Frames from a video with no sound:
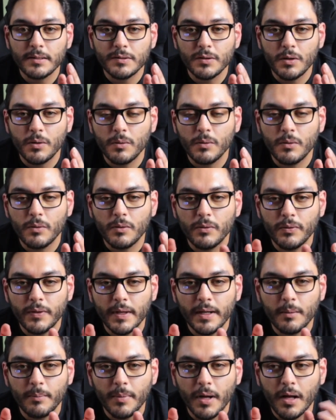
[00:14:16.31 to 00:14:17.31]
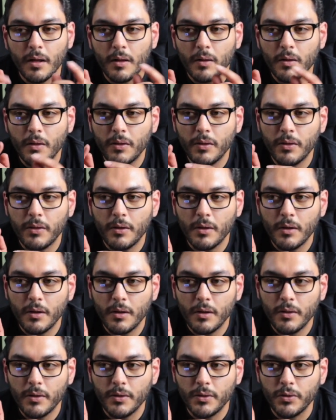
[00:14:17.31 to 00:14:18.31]
So think about
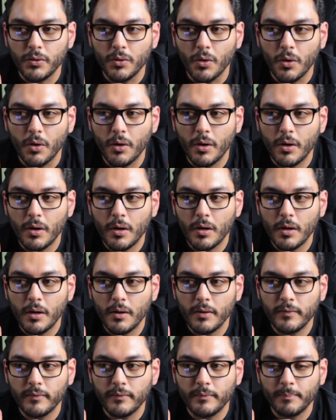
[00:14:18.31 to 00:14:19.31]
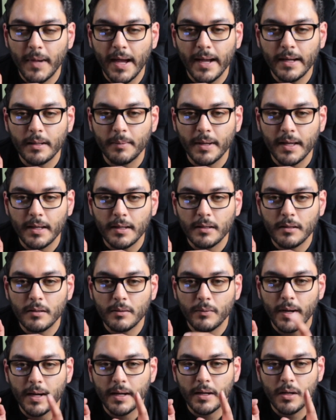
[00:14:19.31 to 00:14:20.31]
the door of Pac-Man,
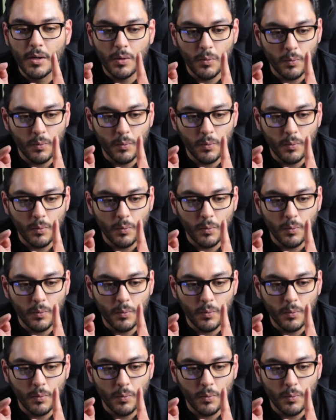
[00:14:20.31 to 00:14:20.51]
right?